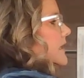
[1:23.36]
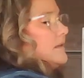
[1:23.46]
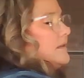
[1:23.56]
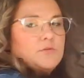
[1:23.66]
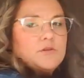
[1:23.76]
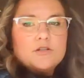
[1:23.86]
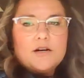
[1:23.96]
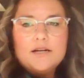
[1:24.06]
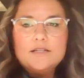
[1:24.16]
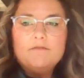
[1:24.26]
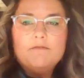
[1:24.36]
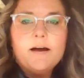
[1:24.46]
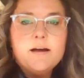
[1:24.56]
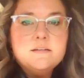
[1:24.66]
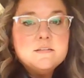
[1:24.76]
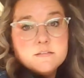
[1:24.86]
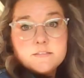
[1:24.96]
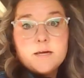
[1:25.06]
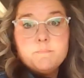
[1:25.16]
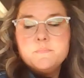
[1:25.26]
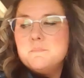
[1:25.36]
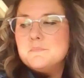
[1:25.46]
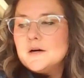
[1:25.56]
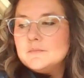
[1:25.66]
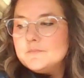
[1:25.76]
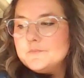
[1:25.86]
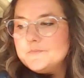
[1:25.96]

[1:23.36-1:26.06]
in because we're trying to find some number,